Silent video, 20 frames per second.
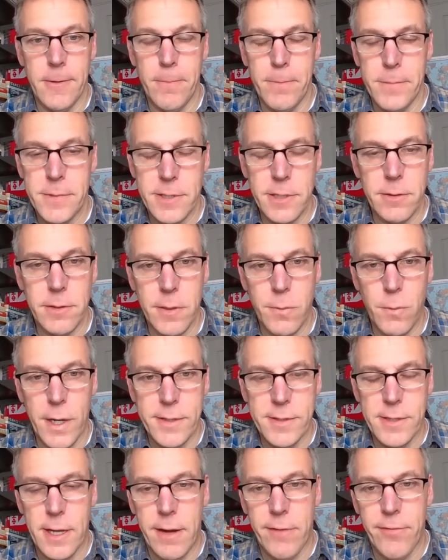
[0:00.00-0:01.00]
still in
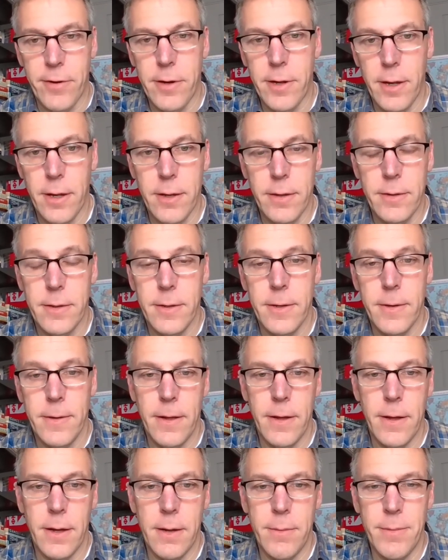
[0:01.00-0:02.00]
West Africa,
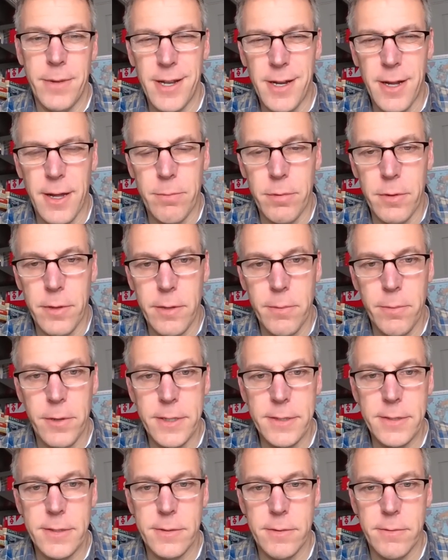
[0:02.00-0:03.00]
and a couple other
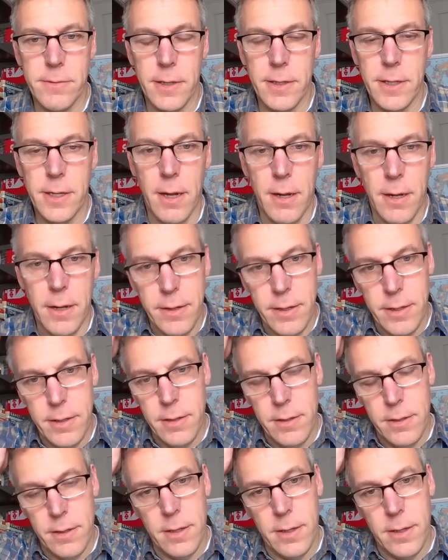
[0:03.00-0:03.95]
places around the continent.